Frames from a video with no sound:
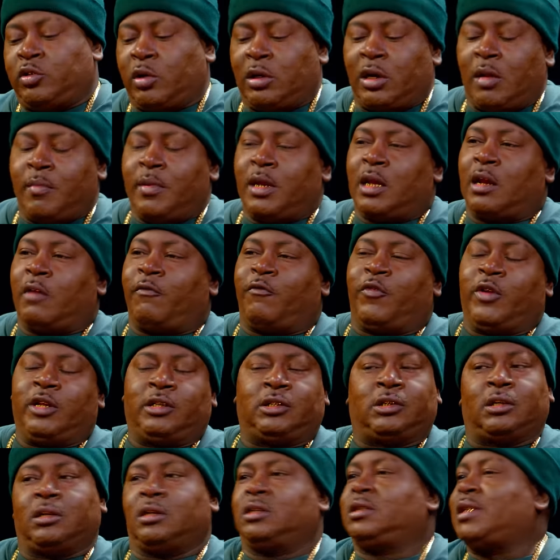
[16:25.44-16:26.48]
Trick, let me get a
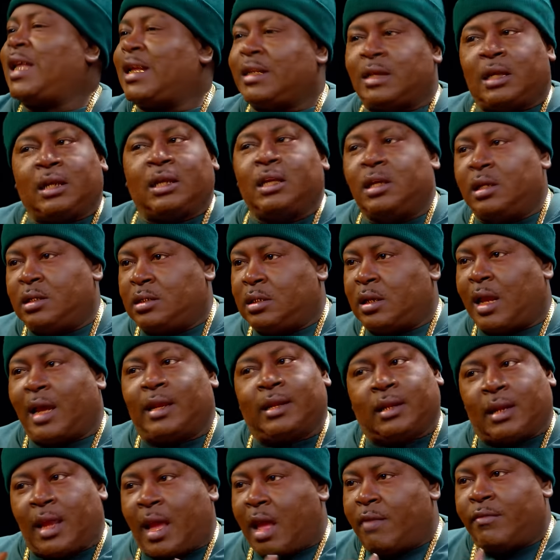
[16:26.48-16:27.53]
feature. It's not that easy. I
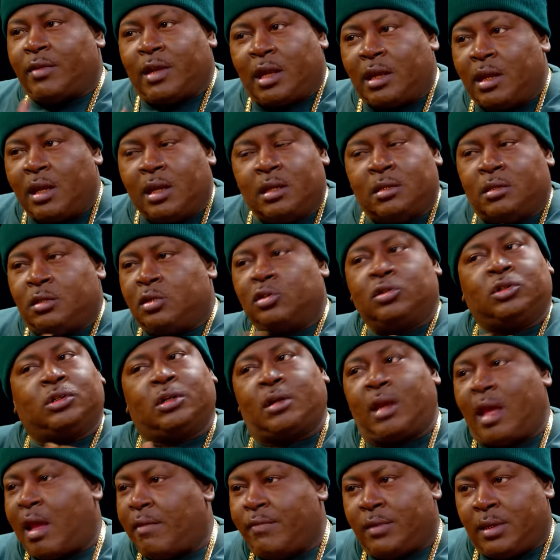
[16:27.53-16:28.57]
didn't have it that easy. You
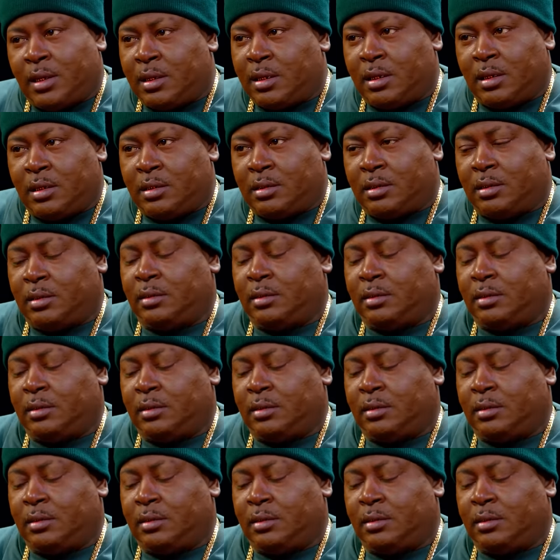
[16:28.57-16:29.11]
shouldn't have it that easy.